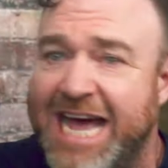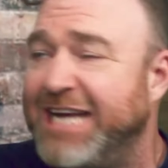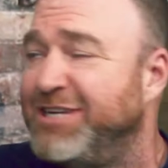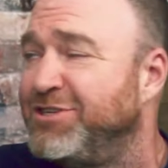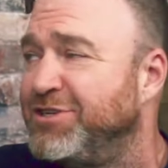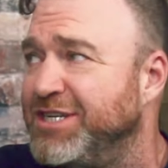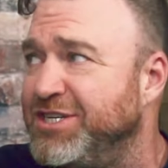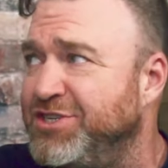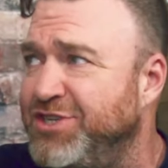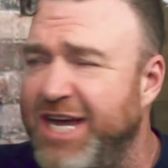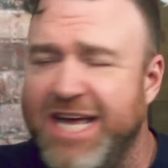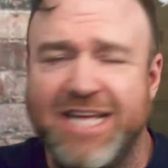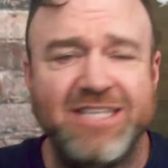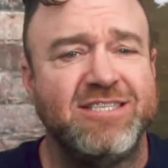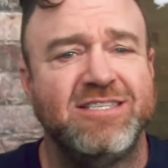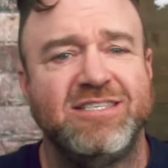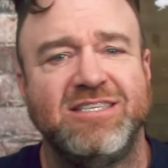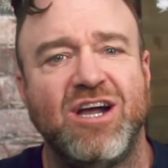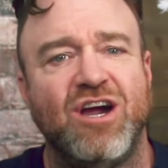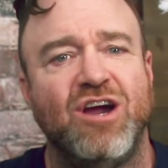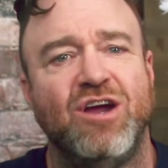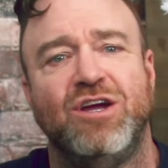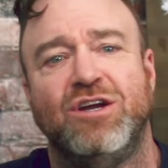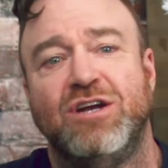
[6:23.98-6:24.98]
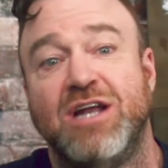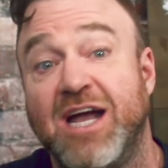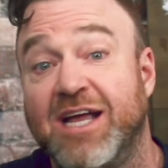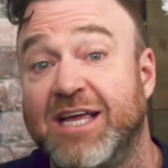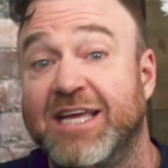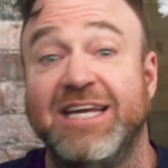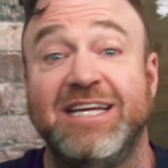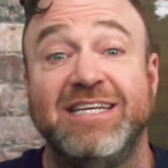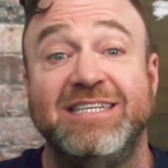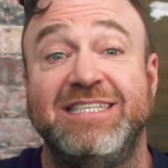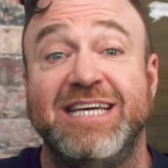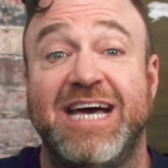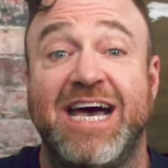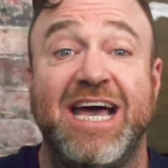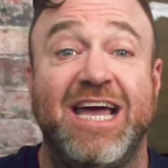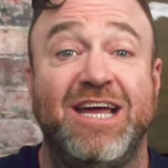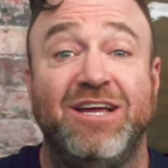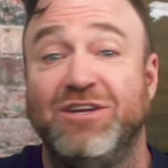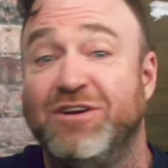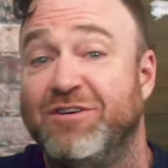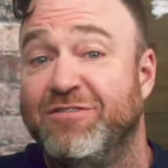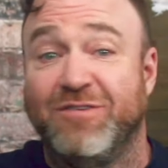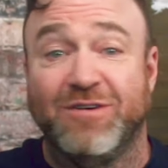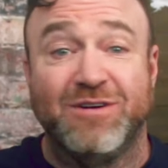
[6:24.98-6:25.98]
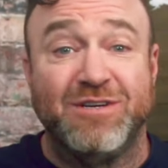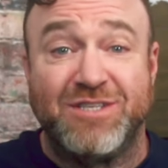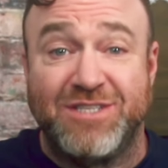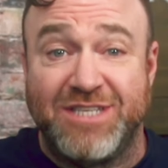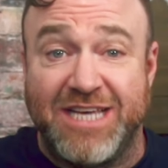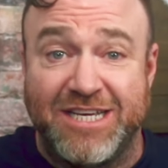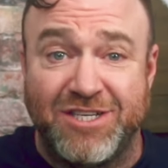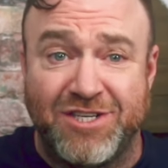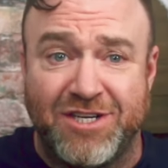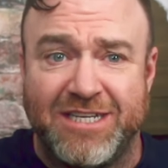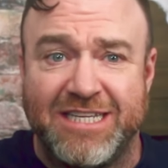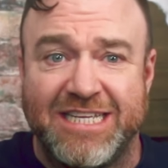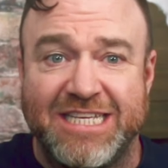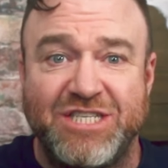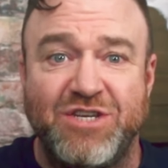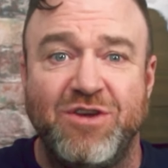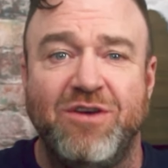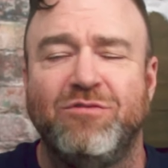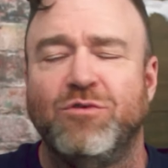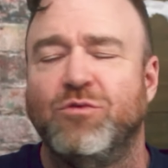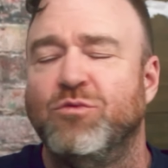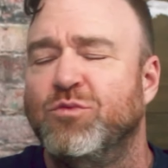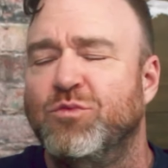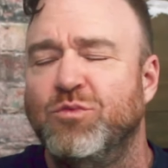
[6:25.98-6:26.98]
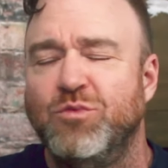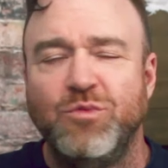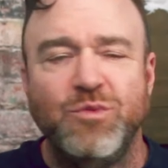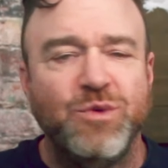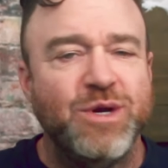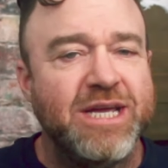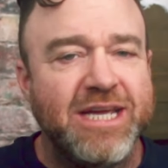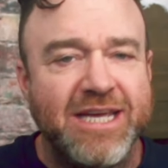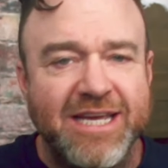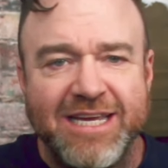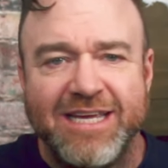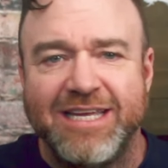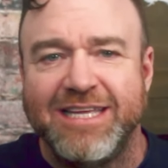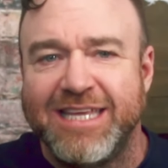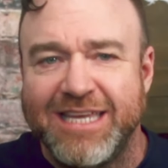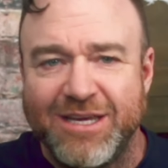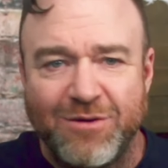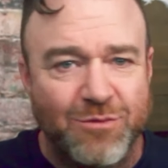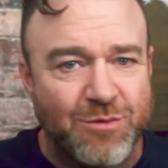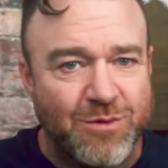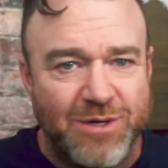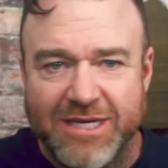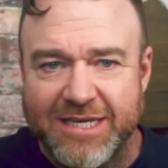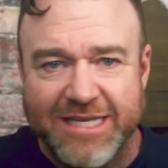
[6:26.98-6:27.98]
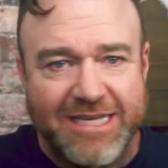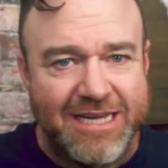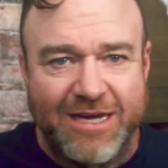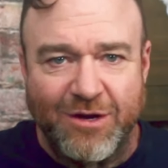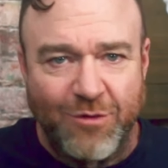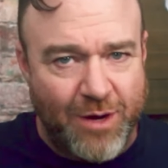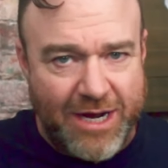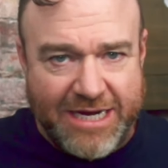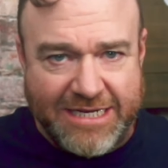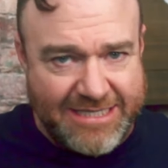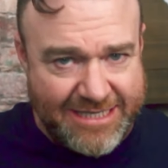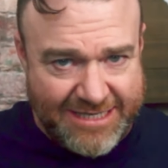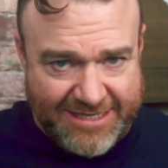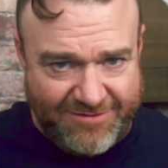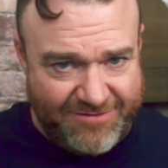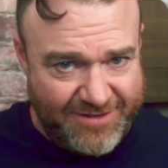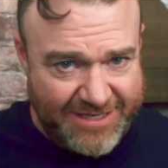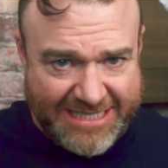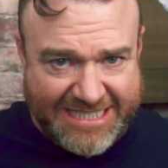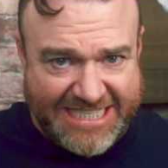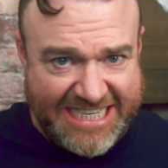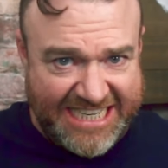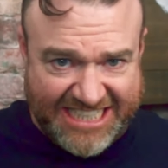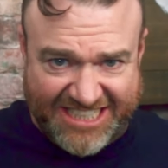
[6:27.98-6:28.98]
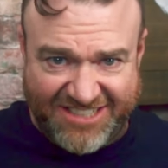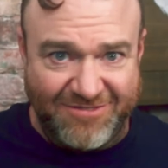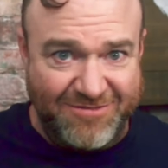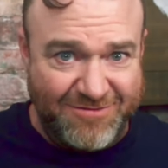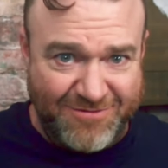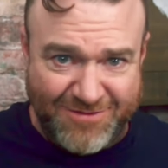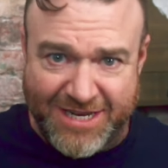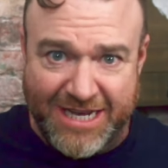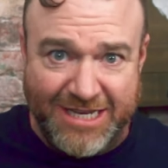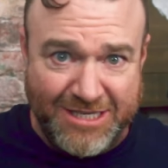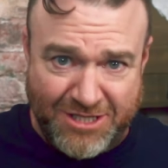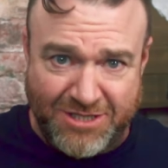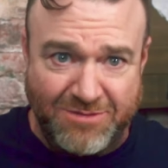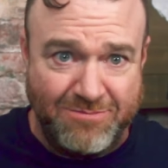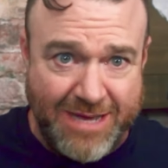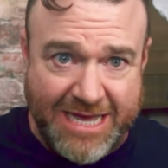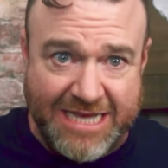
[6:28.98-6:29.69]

Actually, chances are you're not going to die in your first session unless you have a really, really crazy, vindictive dungeon